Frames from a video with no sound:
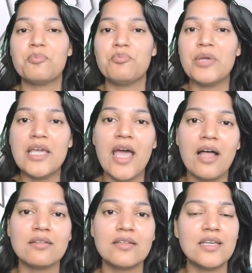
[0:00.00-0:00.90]
Be
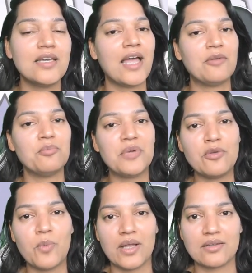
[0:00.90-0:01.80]
healthy and be
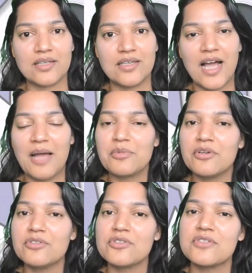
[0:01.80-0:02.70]
wealthy. I'm
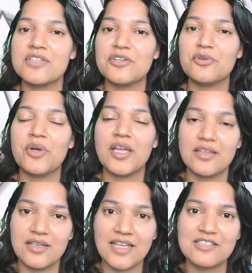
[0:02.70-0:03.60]
going to see you in
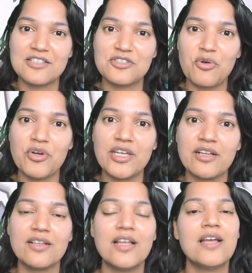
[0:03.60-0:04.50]
the next
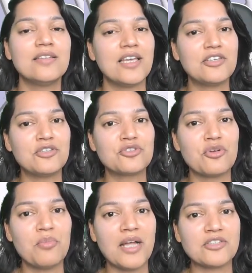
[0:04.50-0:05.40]
tutorial. Thank you so
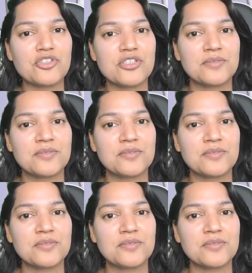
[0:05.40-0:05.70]
much.